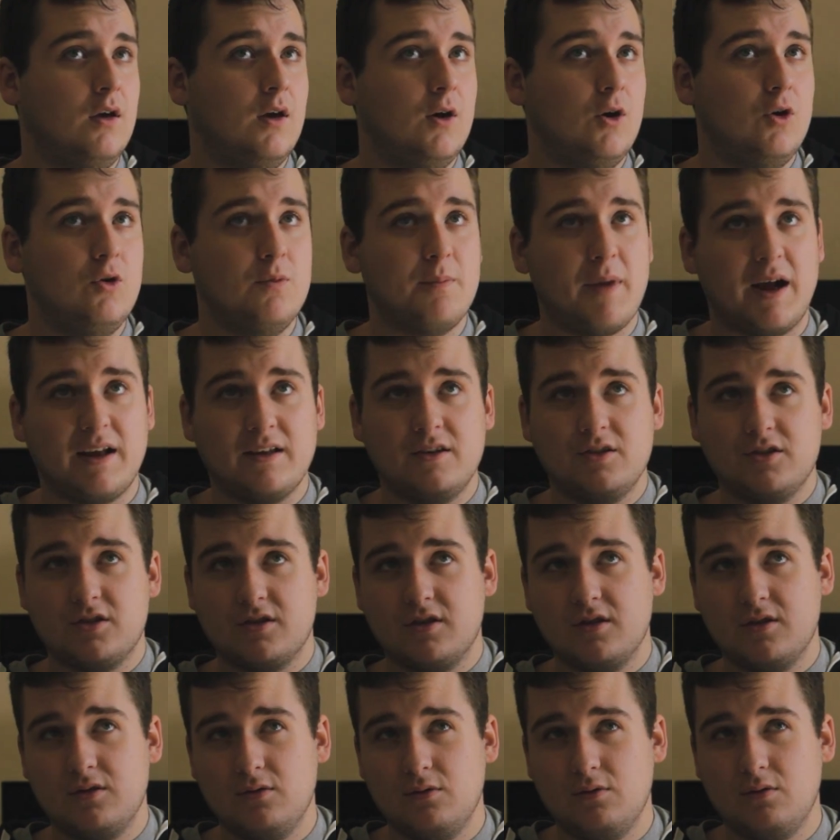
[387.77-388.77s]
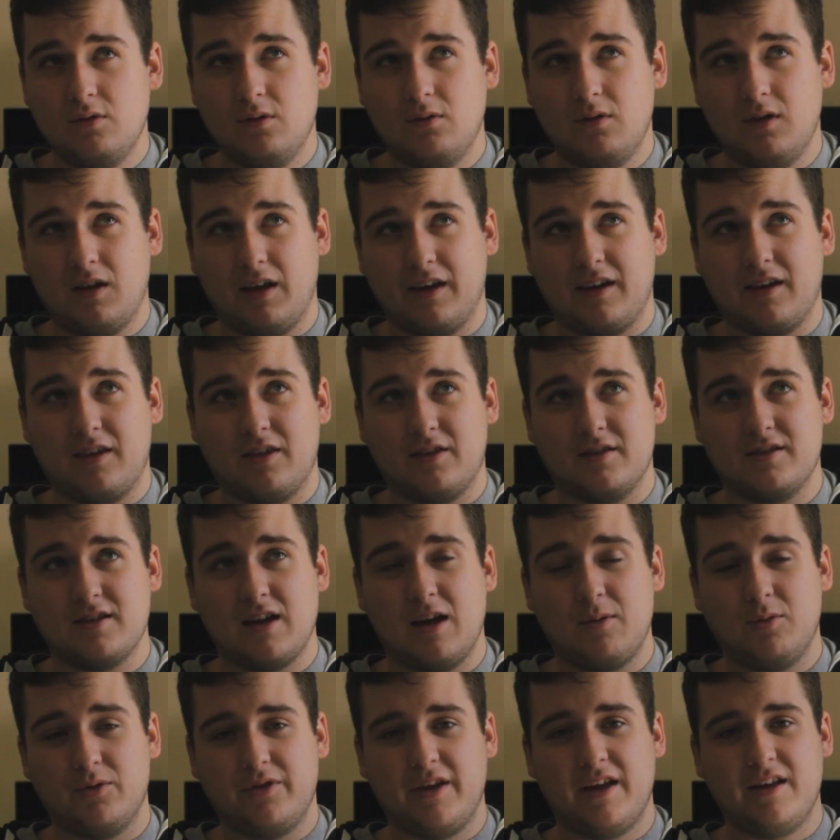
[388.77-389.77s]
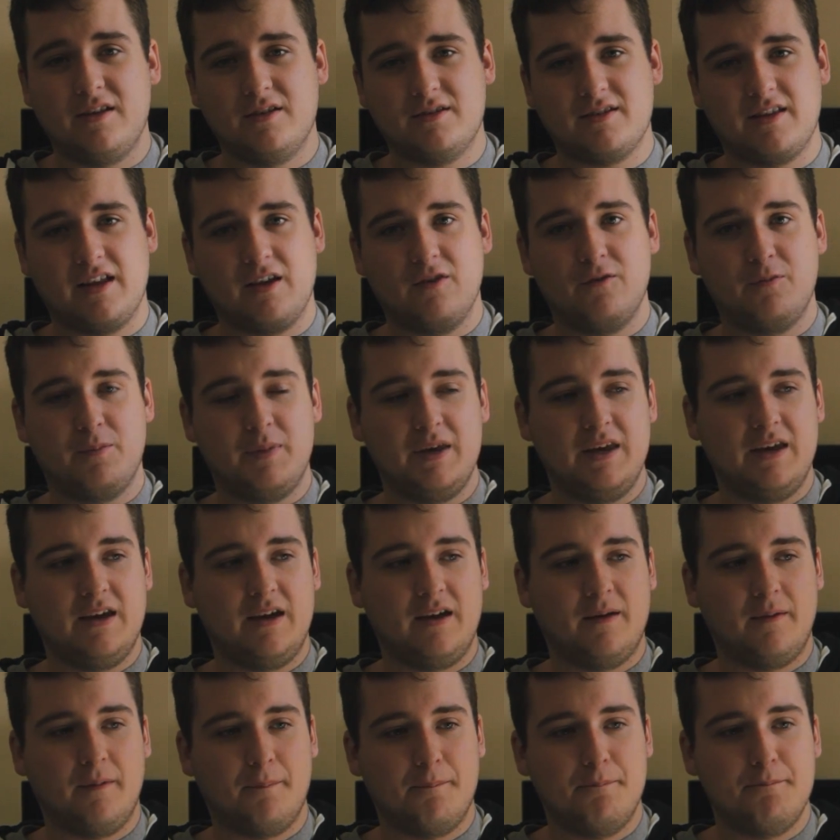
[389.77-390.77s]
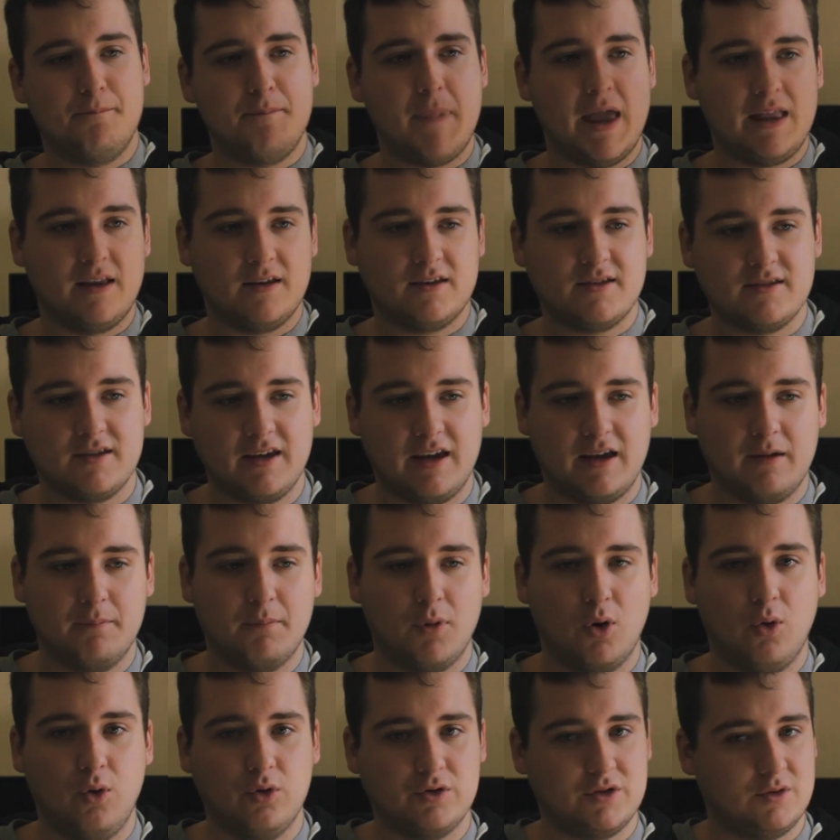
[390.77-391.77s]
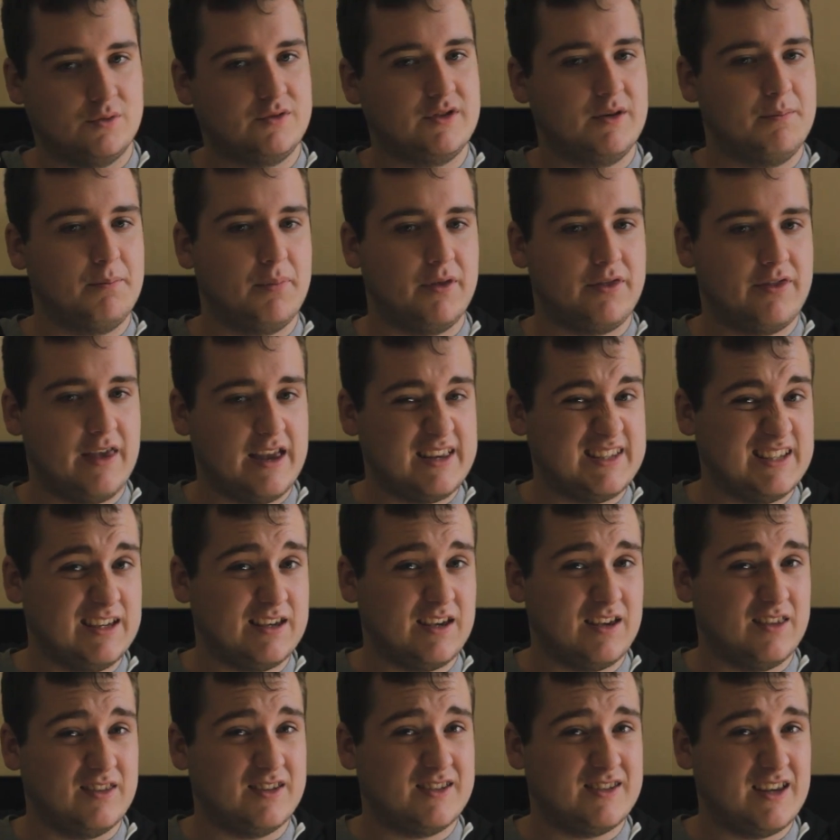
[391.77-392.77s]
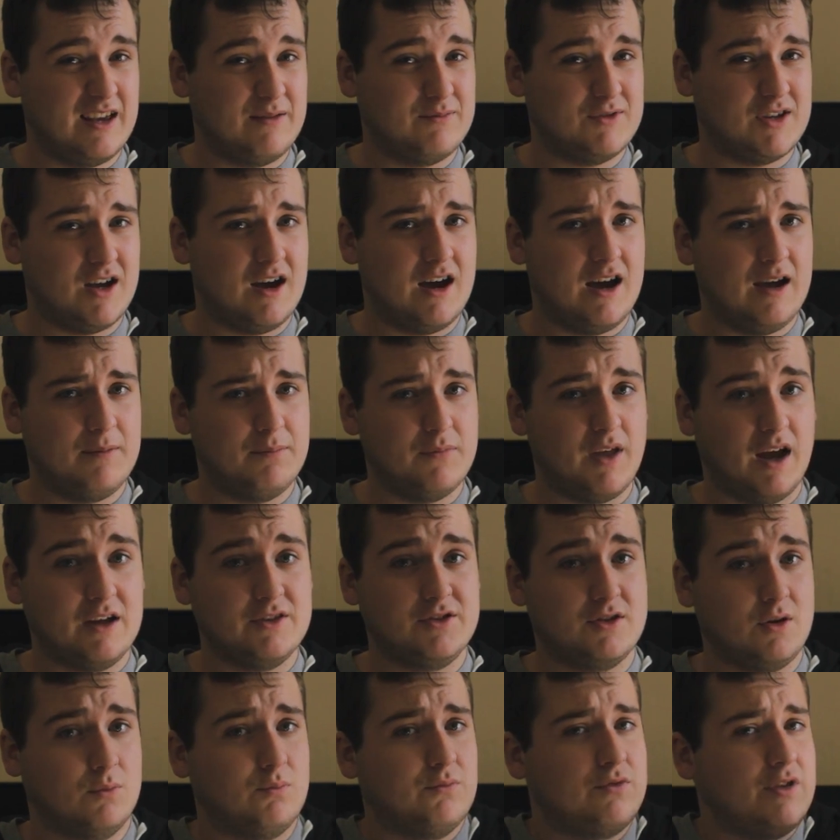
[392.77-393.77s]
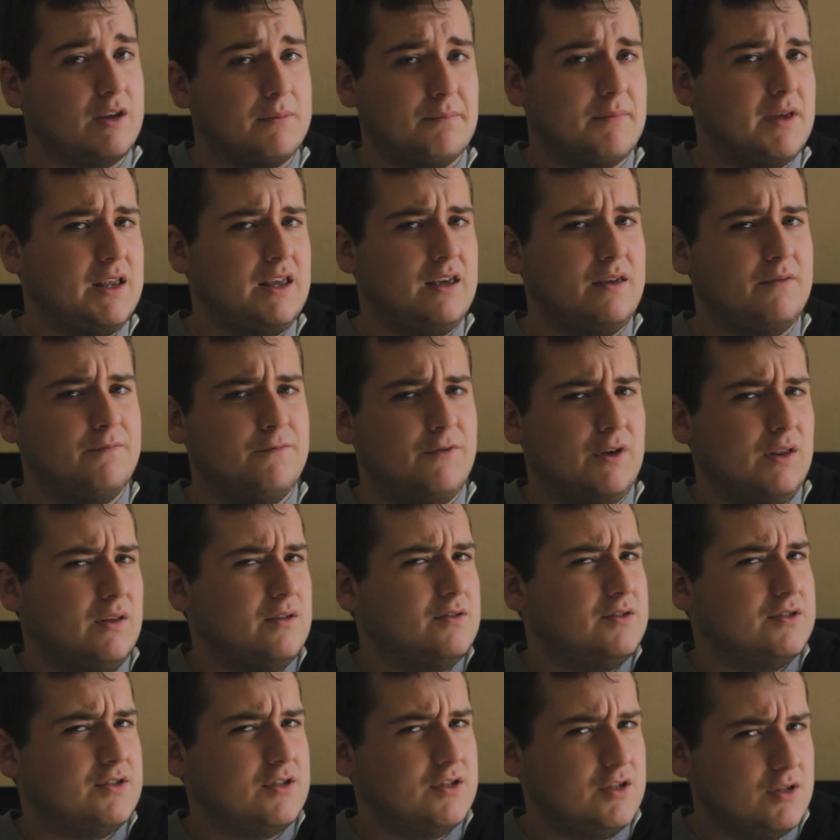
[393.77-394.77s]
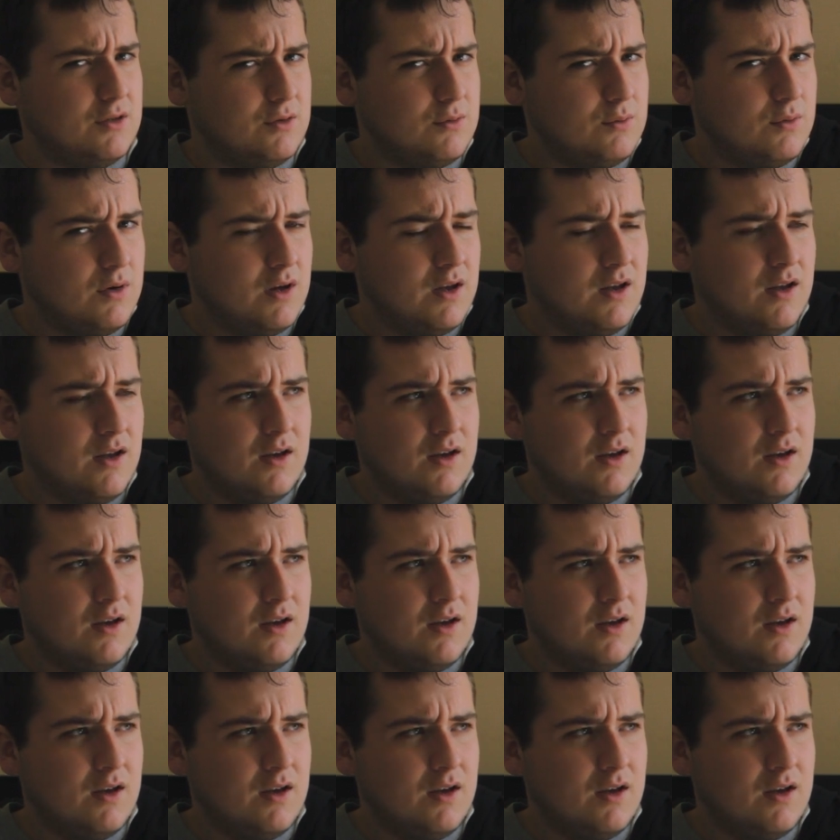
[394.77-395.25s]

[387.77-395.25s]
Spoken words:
who managed to do like the simultaneous thing of being menacing but also sympathetic at the same time, that I don't think many villains do,